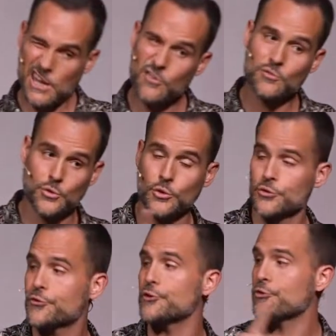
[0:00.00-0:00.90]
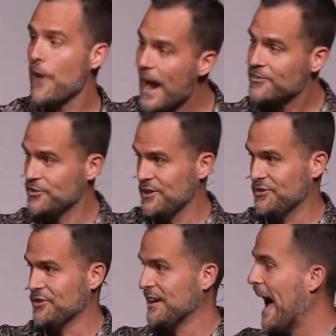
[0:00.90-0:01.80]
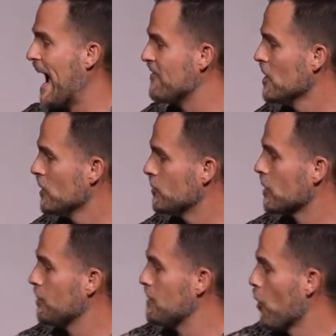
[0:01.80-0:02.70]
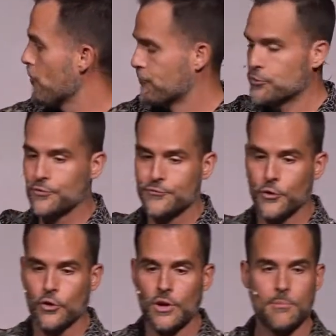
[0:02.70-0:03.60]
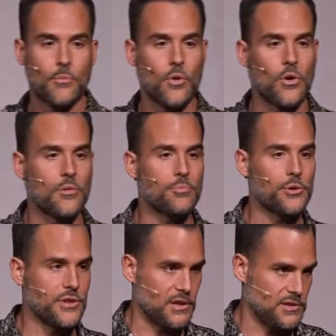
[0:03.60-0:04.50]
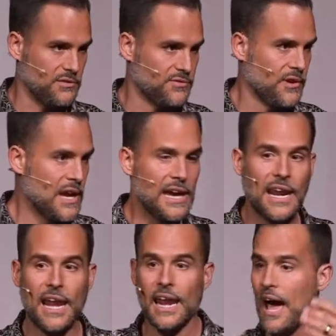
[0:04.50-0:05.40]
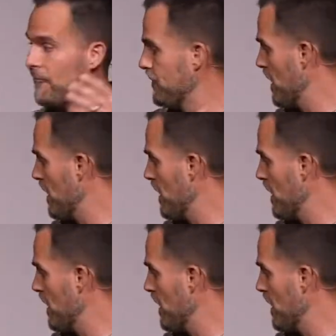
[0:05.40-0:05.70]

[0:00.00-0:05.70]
even rules for traction in your life, you're going to be more fruitful and more productive. And I love